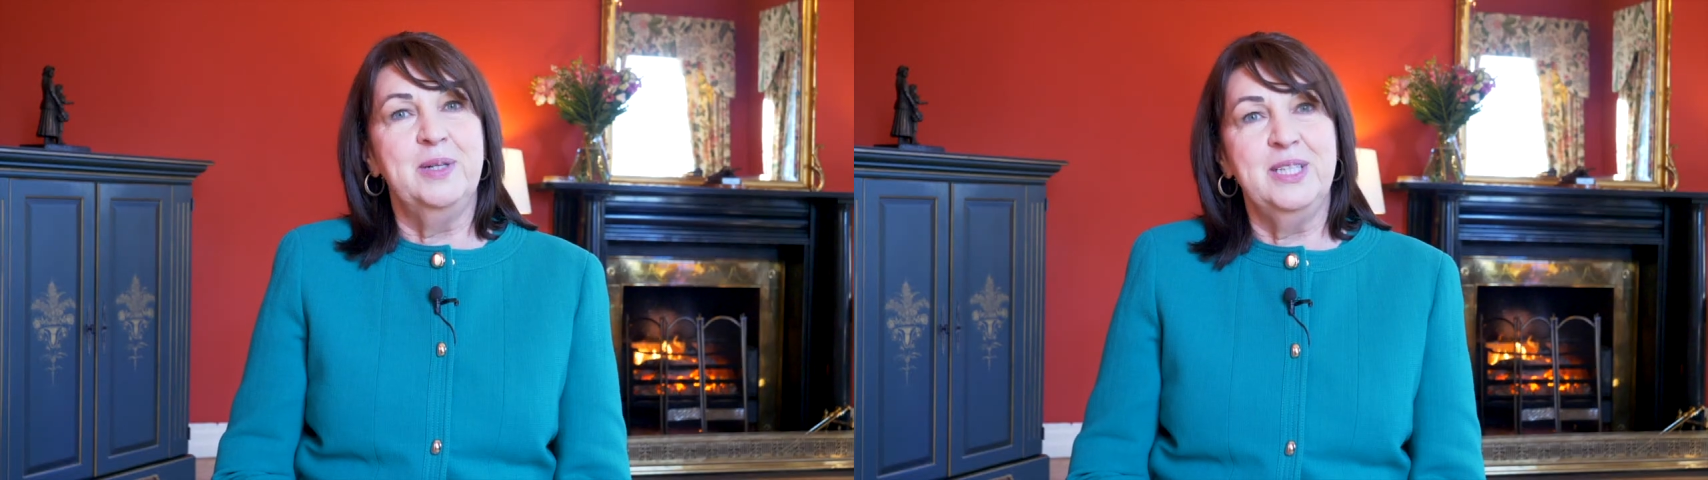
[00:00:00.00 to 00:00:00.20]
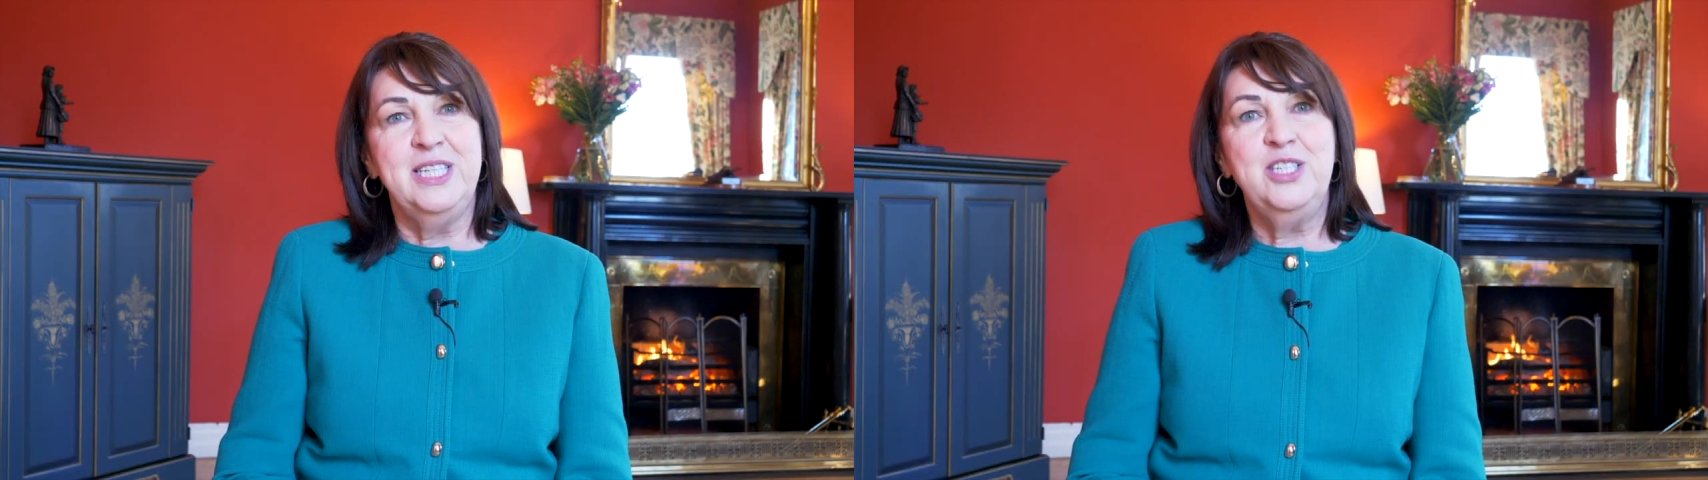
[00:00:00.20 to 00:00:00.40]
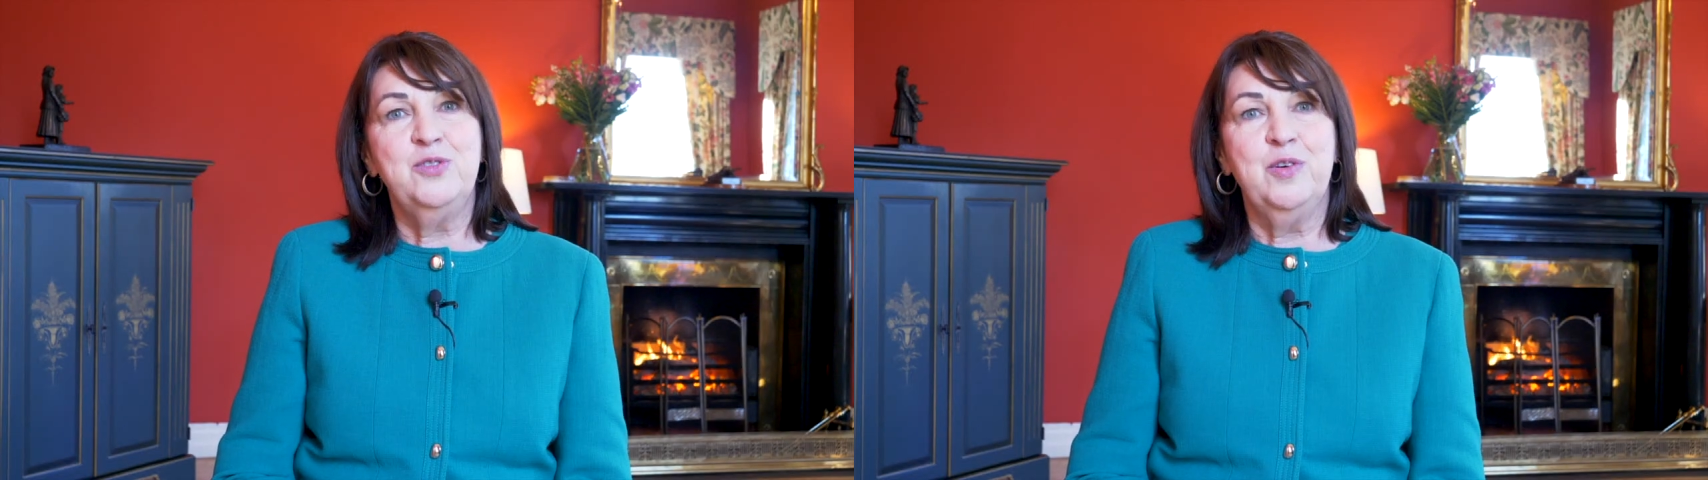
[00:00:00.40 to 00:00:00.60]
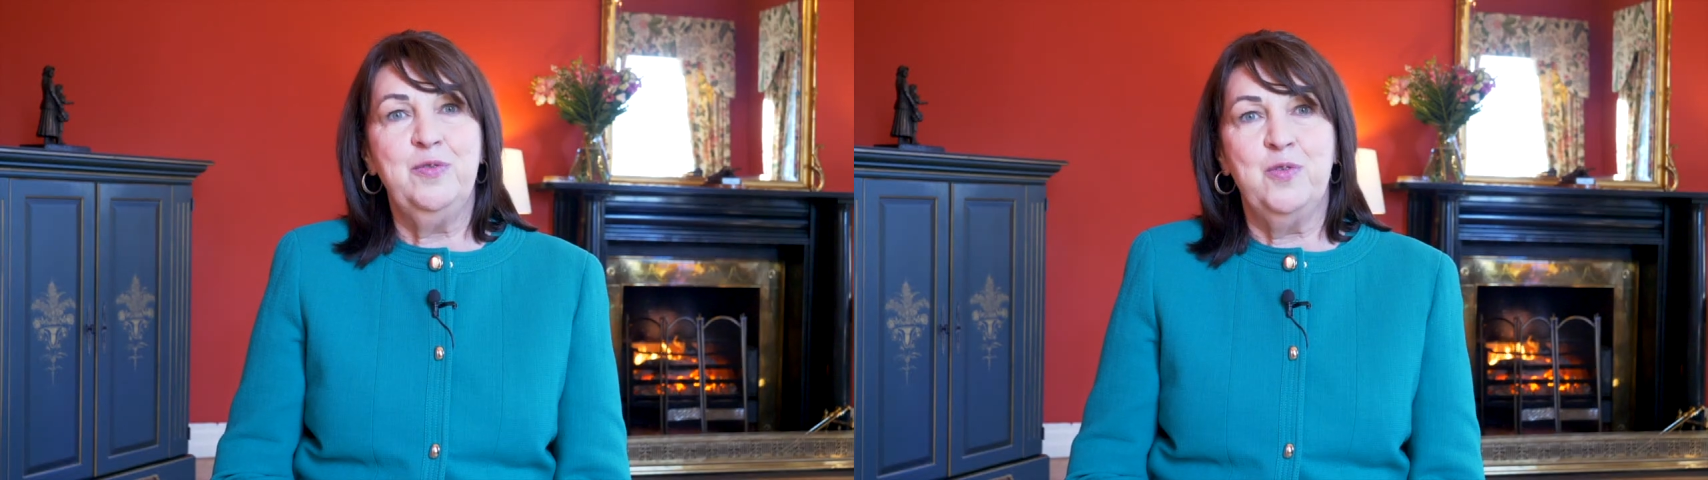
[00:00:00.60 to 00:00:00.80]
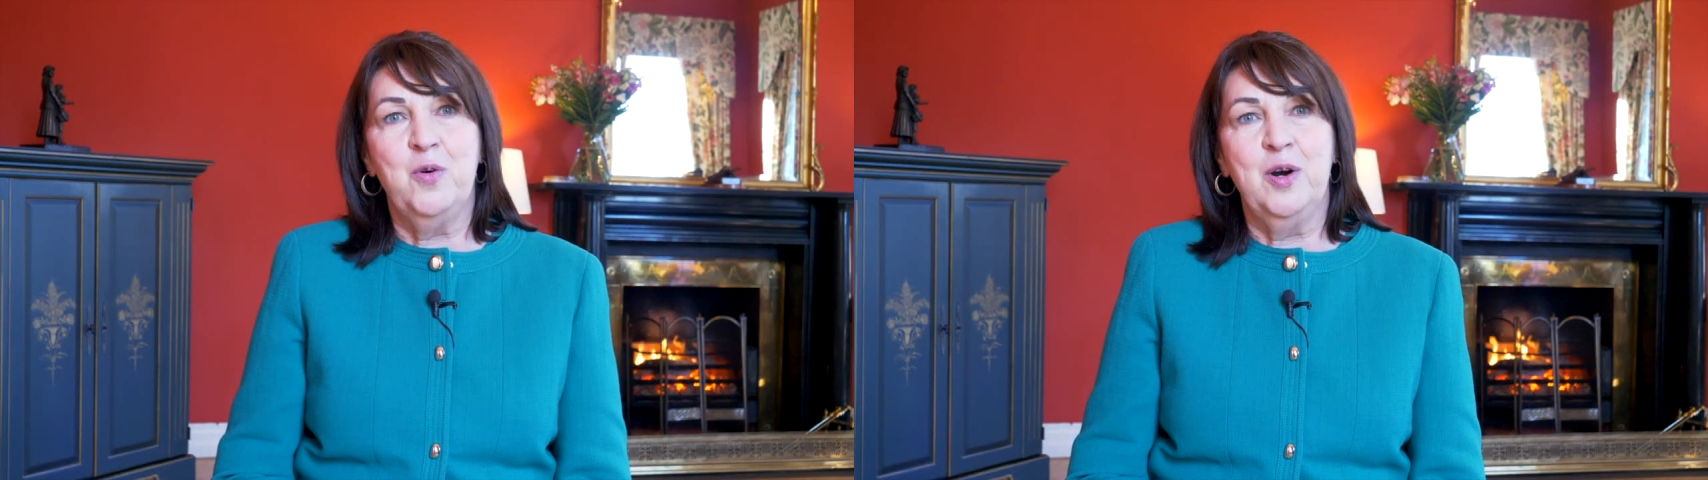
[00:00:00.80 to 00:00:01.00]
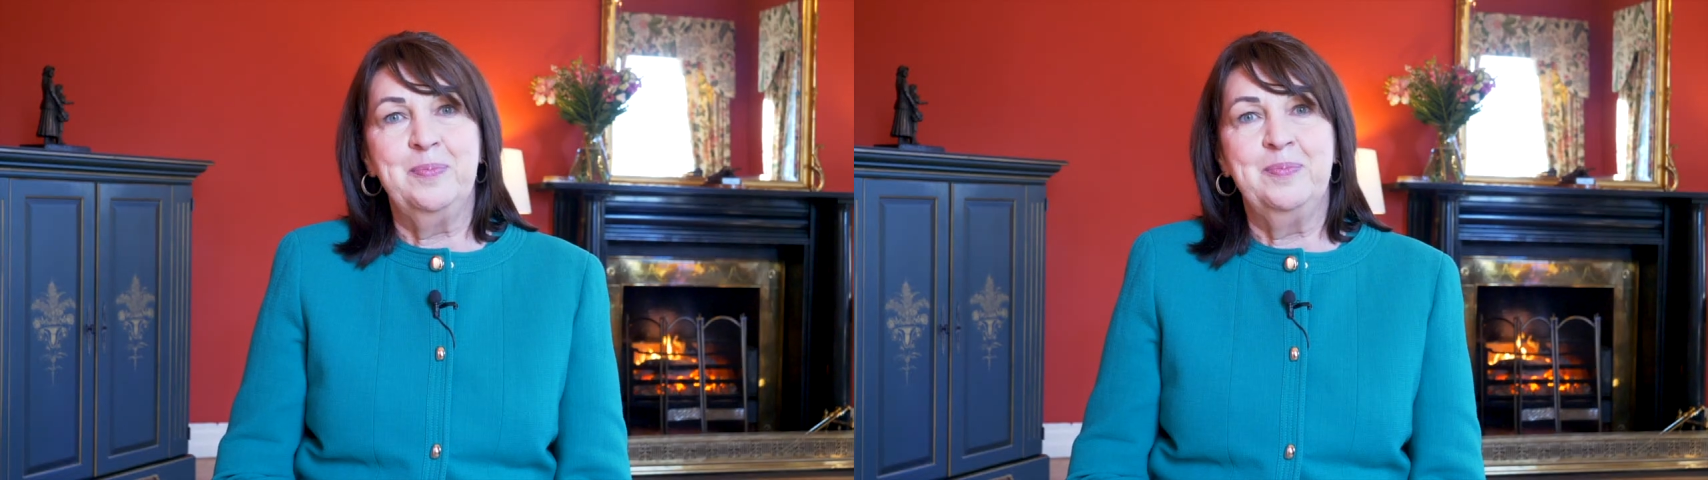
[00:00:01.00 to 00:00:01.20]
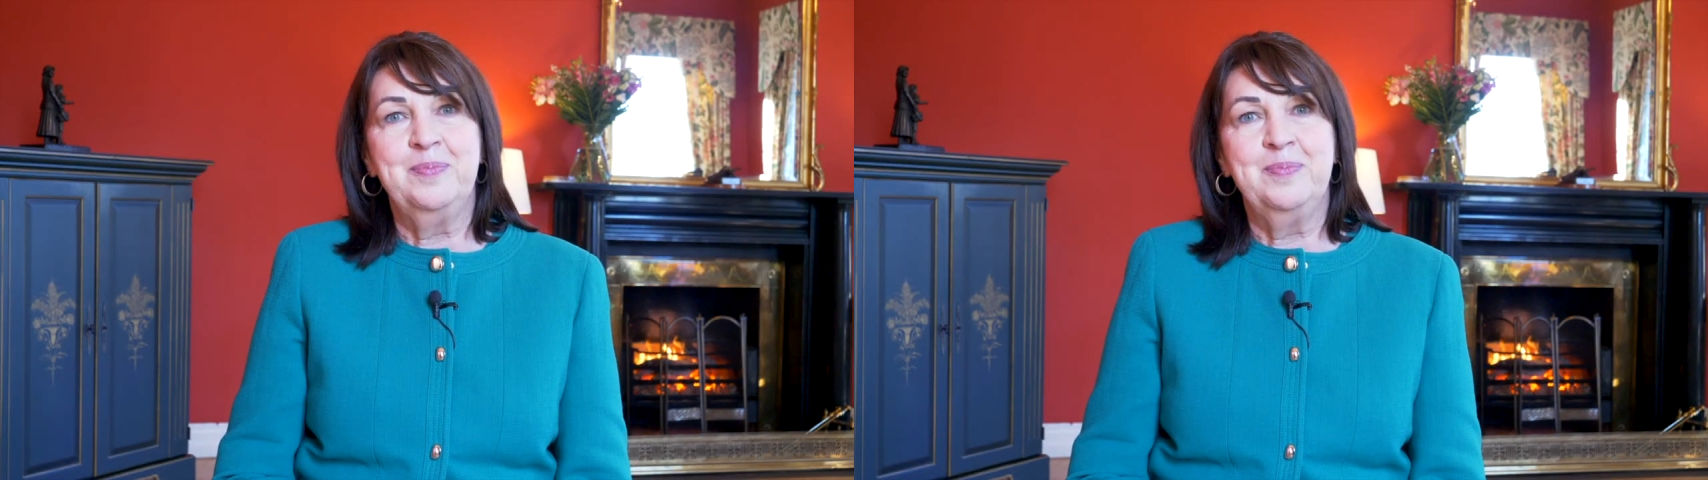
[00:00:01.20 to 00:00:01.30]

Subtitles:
police reform.